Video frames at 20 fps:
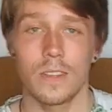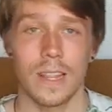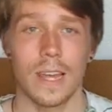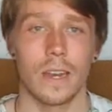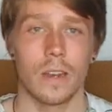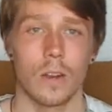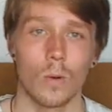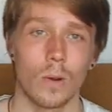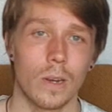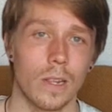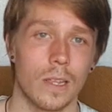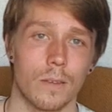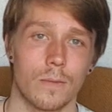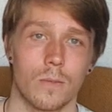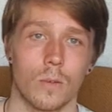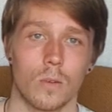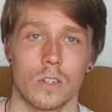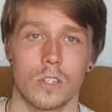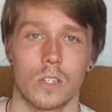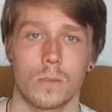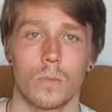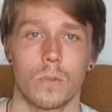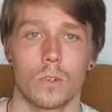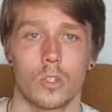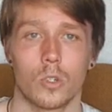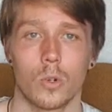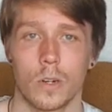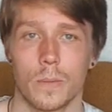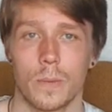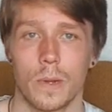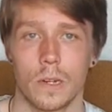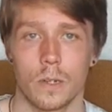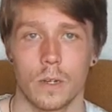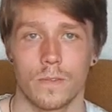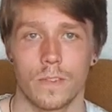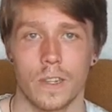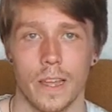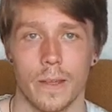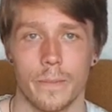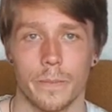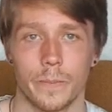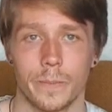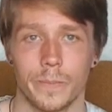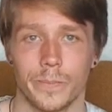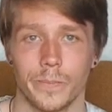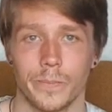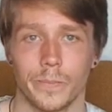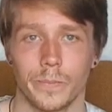even then, only for a short period of time.